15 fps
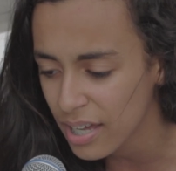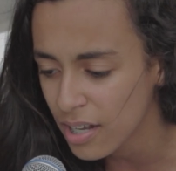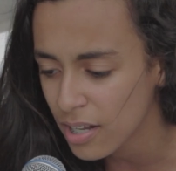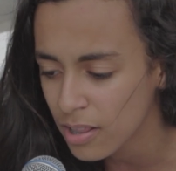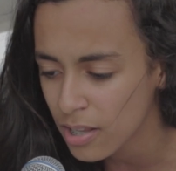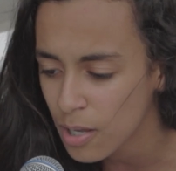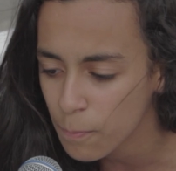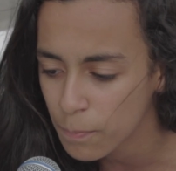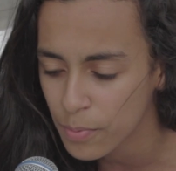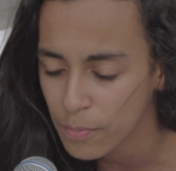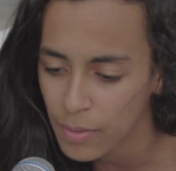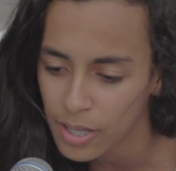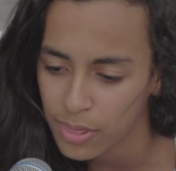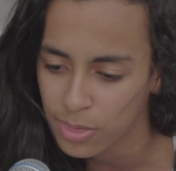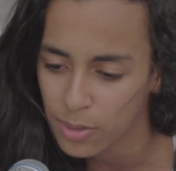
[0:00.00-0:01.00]
got a lump
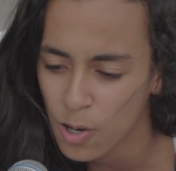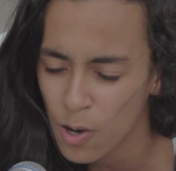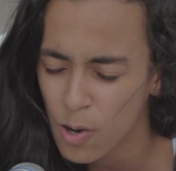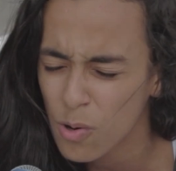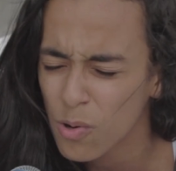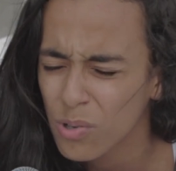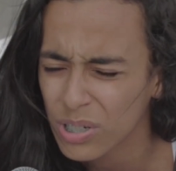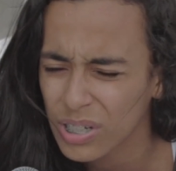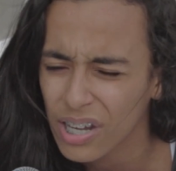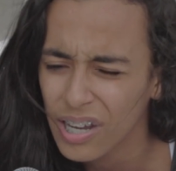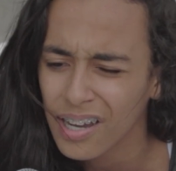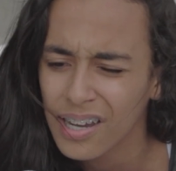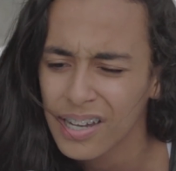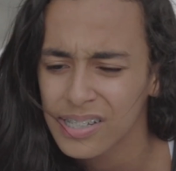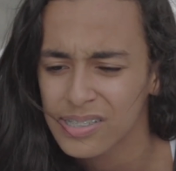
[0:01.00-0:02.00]
in my throat,
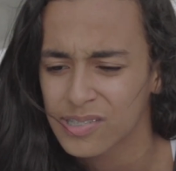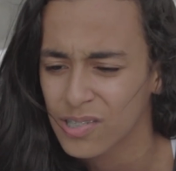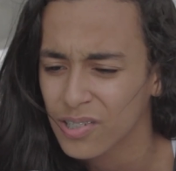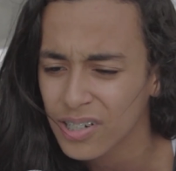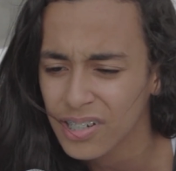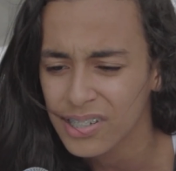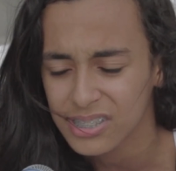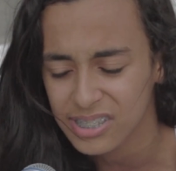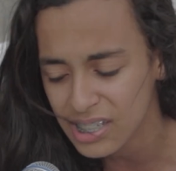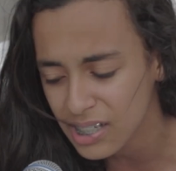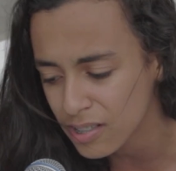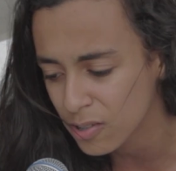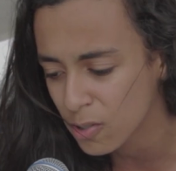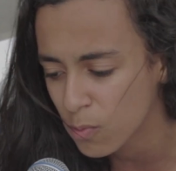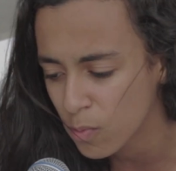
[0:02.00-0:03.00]
cause you're gonna
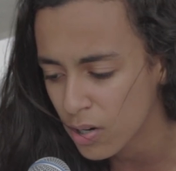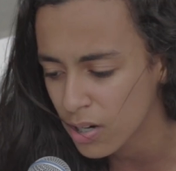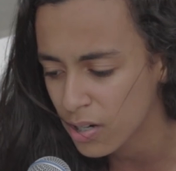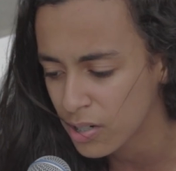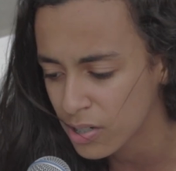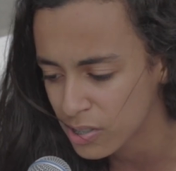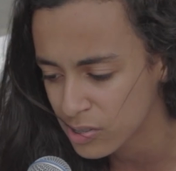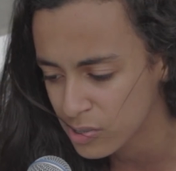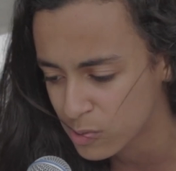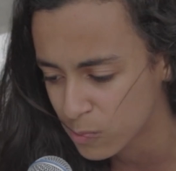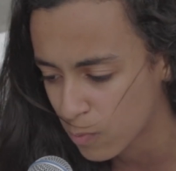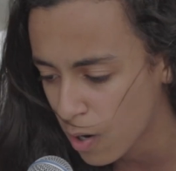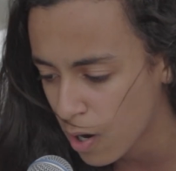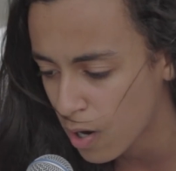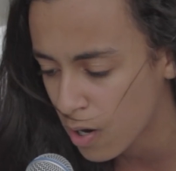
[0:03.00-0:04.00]
sing the
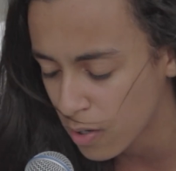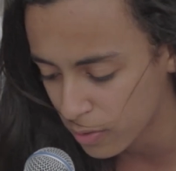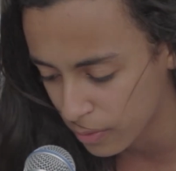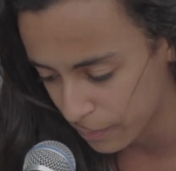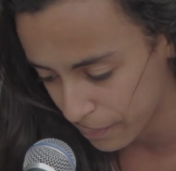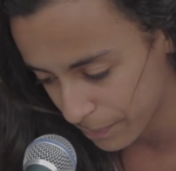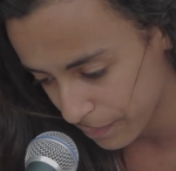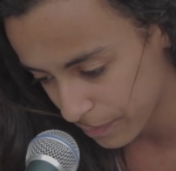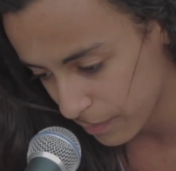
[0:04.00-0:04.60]
words wrong.